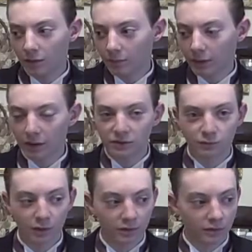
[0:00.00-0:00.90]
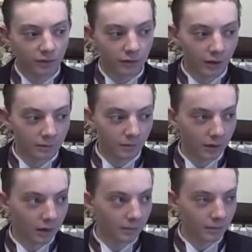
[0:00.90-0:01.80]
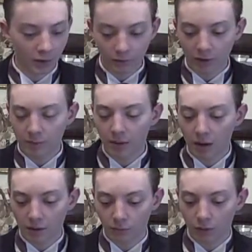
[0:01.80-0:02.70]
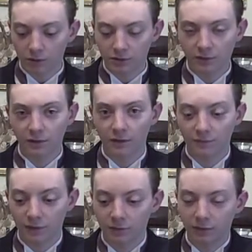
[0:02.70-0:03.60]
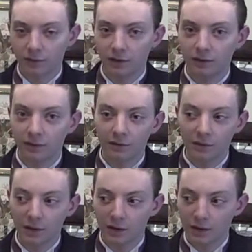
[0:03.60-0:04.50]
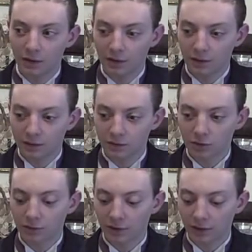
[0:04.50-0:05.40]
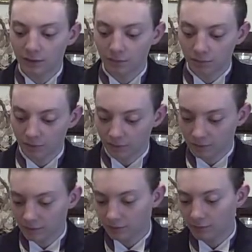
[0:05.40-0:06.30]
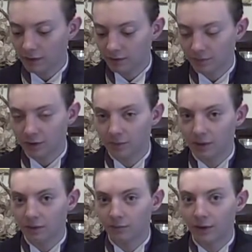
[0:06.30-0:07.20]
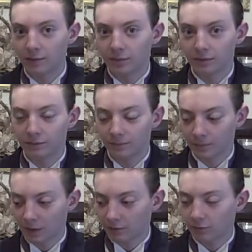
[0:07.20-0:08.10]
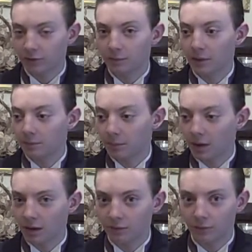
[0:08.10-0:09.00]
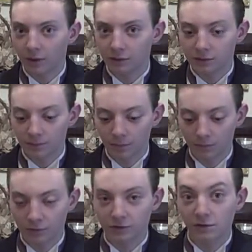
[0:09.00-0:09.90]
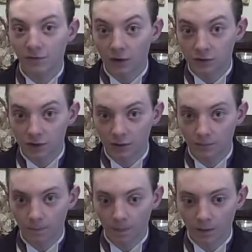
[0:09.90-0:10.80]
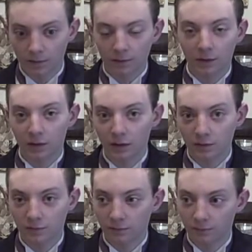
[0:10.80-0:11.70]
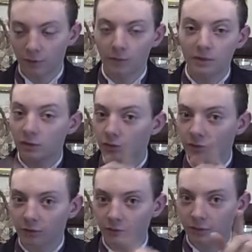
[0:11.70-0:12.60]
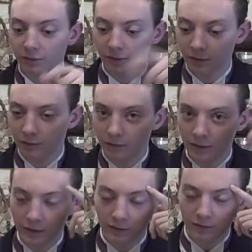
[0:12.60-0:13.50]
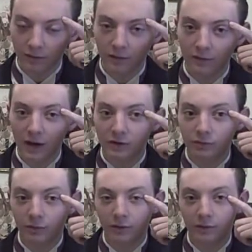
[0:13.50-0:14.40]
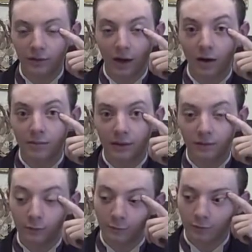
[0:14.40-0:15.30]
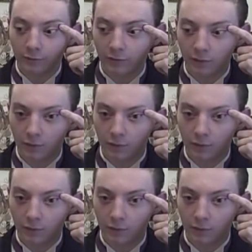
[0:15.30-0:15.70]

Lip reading: But I just wanted to do that. I don't like pocket watches, and I felt the need to showcase it, but I think this glass might have been in the way, but I was looking at my pocket watch, which is functioning. It's got nice Roman numerals instead of actual, you know, the Arabic numerals